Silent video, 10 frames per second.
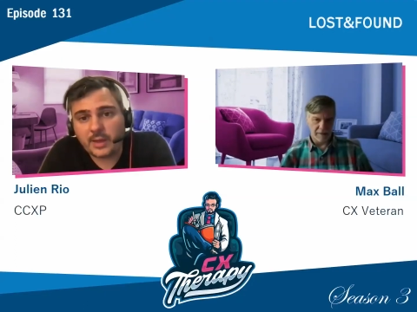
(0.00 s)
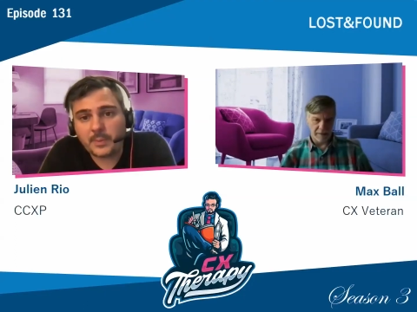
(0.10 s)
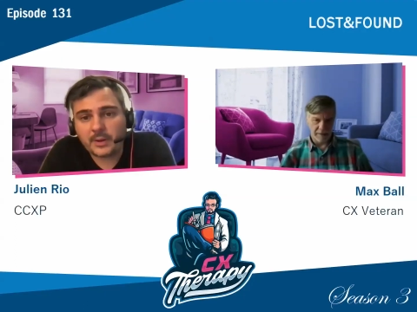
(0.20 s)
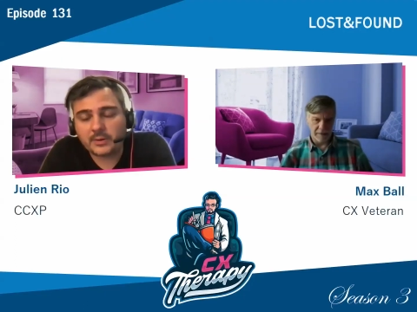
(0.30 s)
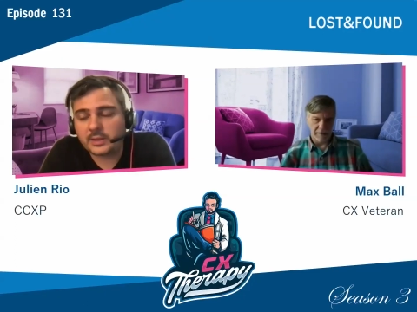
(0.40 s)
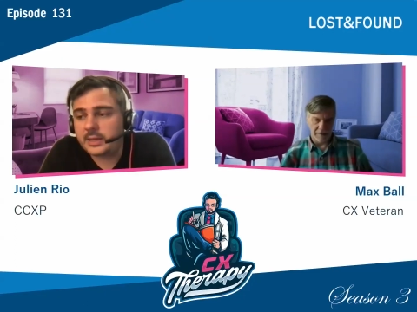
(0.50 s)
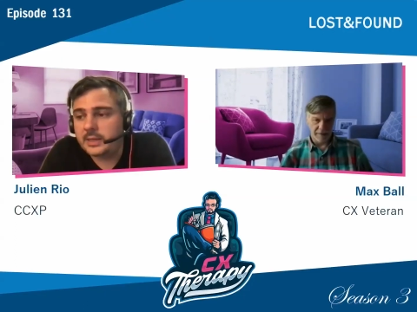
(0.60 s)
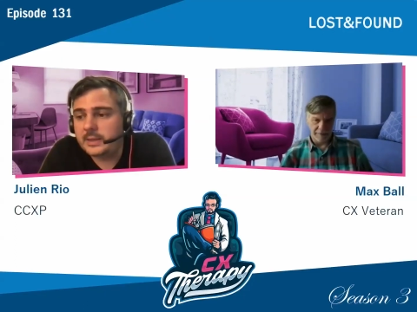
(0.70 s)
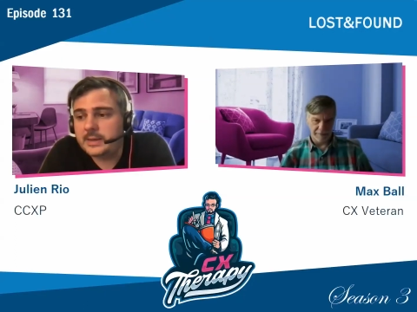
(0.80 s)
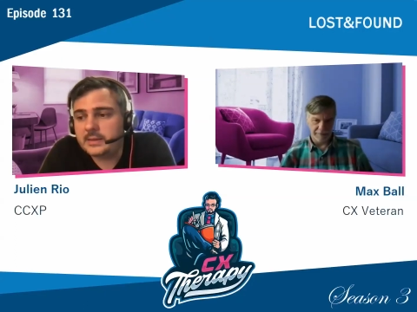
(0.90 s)
Apparently,
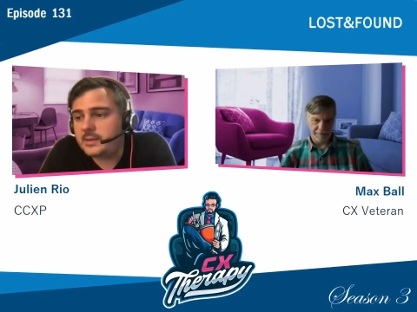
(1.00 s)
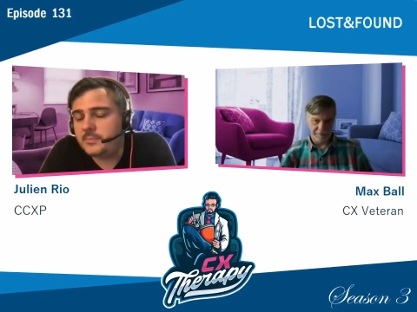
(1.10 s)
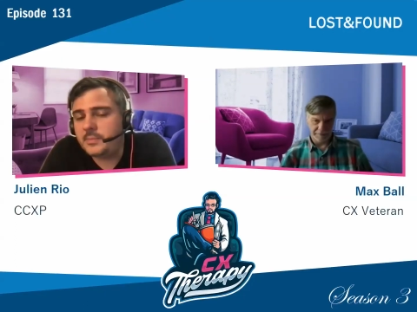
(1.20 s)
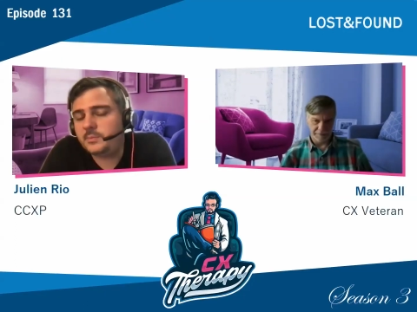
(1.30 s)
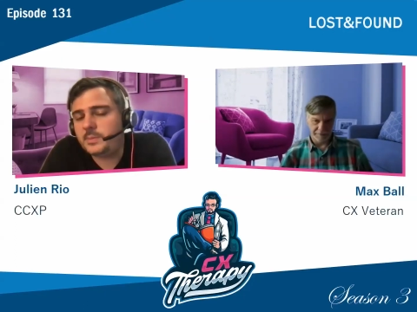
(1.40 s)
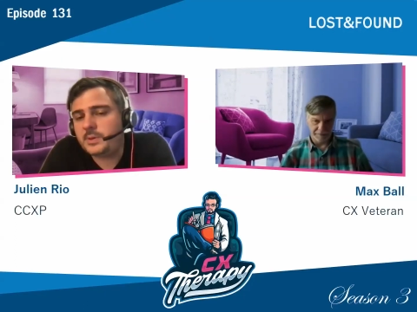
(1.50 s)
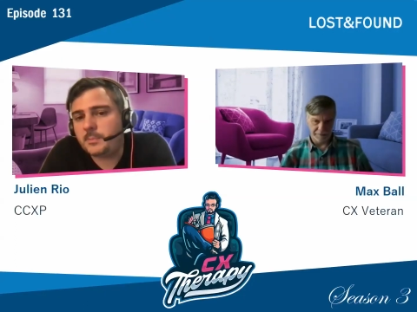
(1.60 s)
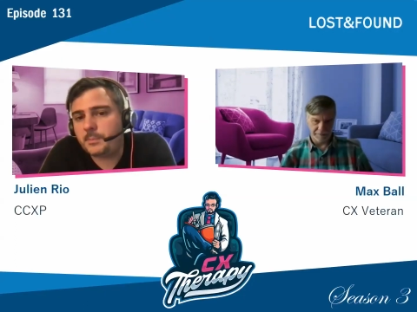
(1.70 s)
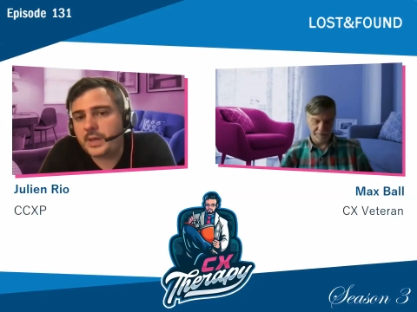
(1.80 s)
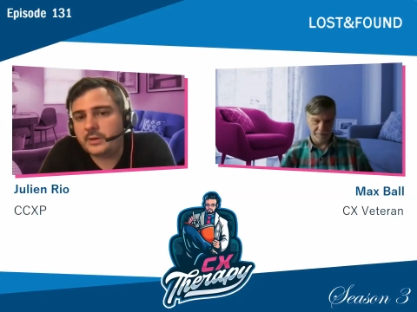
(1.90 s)
there must be a
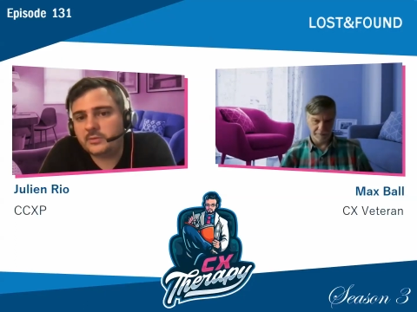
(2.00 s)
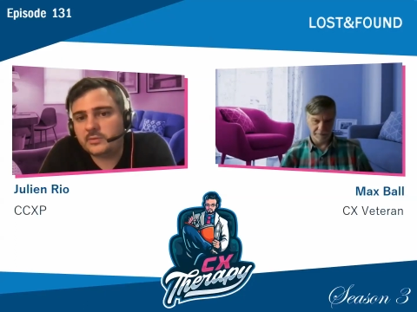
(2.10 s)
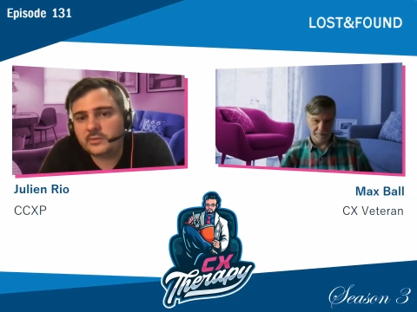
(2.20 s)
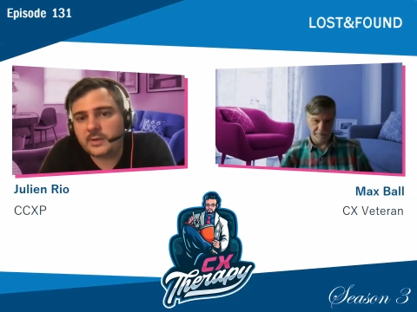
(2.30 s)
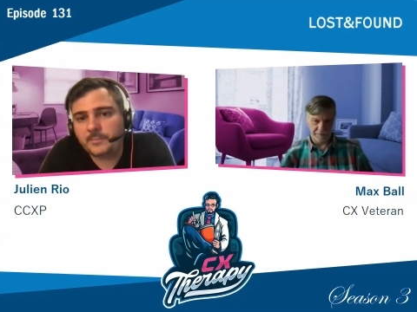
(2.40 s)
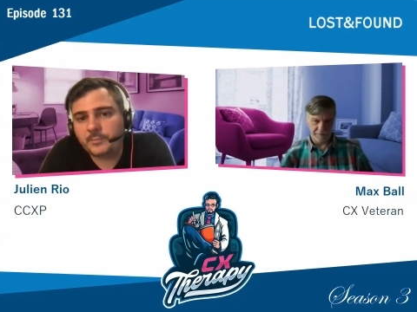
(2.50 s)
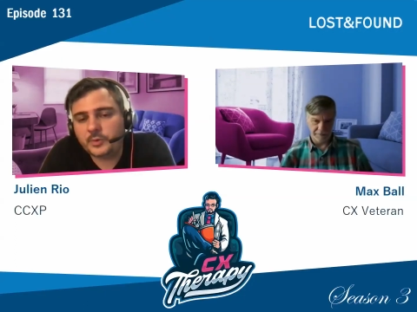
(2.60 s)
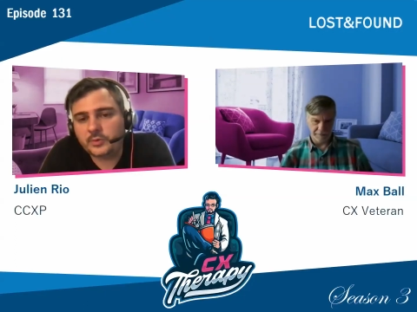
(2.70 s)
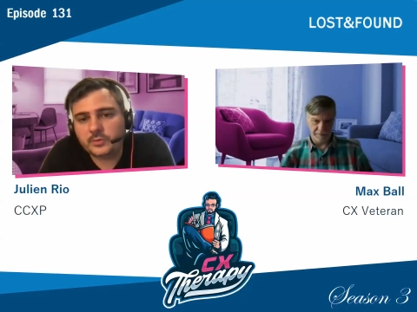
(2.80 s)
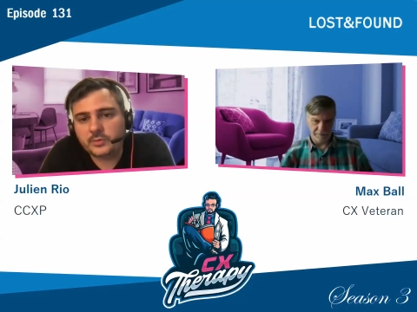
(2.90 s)
better system
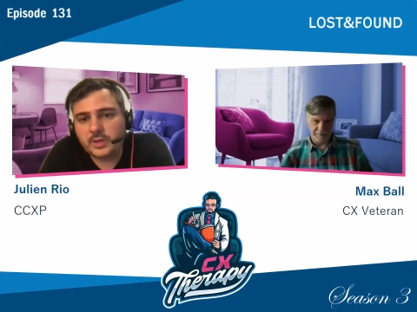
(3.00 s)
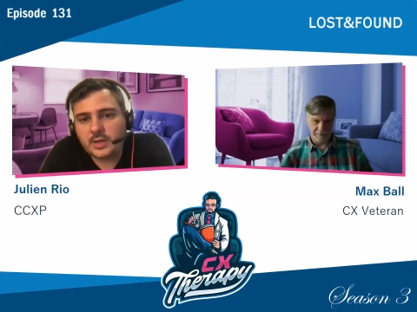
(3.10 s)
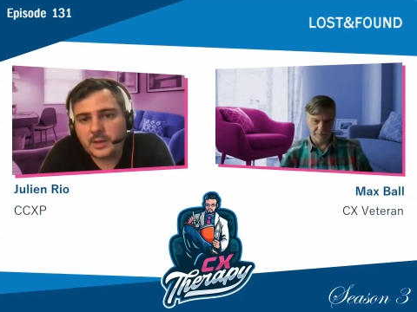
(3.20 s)
to.